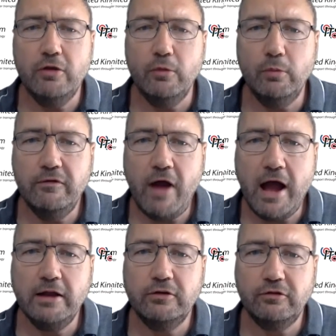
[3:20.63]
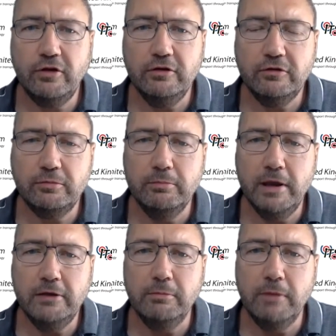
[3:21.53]
that we've had since
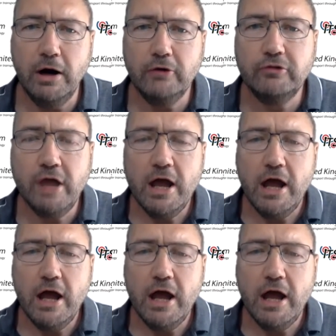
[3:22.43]
mid-March.